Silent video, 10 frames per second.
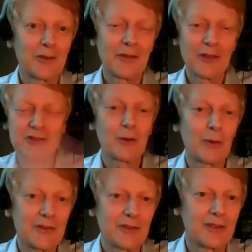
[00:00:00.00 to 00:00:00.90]
that the
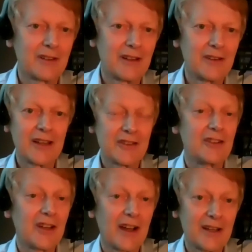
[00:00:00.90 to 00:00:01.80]
generation in
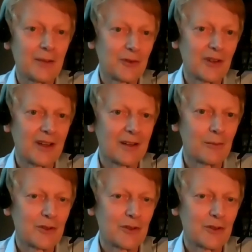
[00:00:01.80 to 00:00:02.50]
1990 was saying,